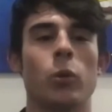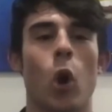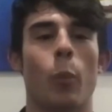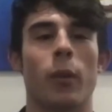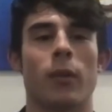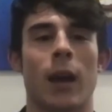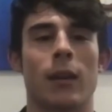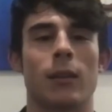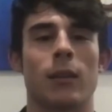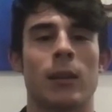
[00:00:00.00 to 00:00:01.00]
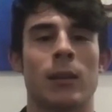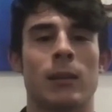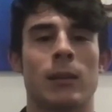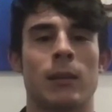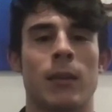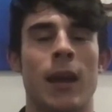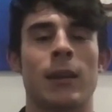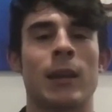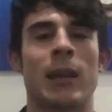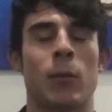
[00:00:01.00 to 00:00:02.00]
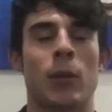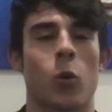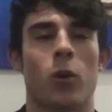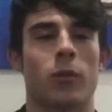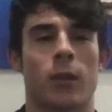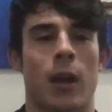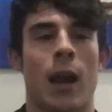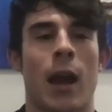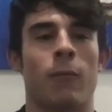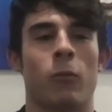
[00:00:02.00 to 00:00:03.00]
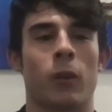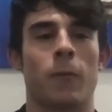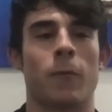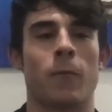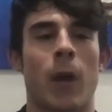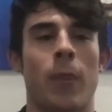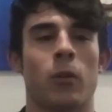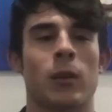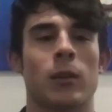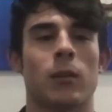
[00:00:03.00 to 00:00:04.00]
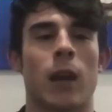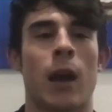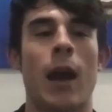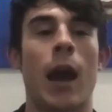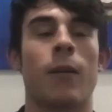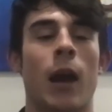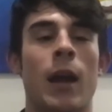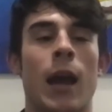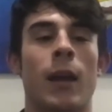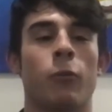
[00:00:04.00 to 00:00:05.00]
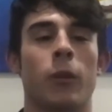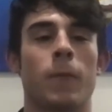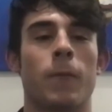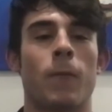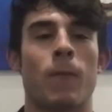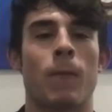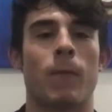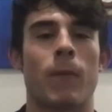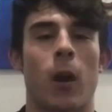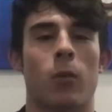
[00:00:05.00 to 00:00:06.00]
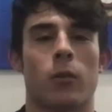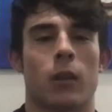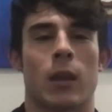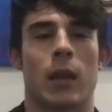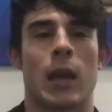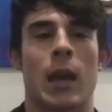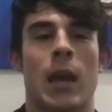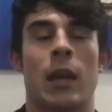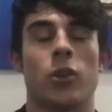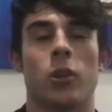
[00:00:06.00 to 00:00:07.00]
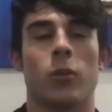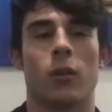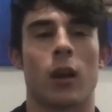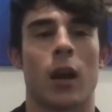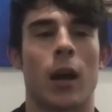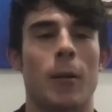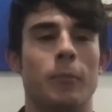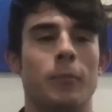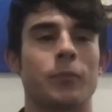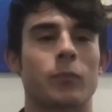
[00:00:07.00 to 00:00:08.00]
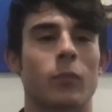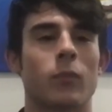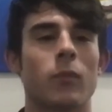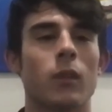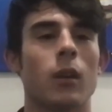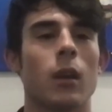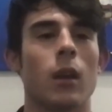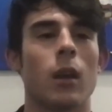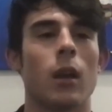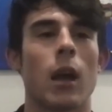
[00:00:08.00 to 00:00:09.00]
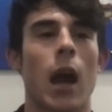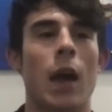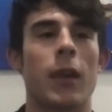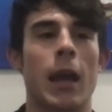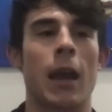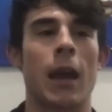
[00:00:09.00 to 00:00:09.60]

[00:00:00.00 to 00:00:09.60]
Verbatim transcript: open that that discourse, I never really found there I, I, I really found an issue. Um, I think if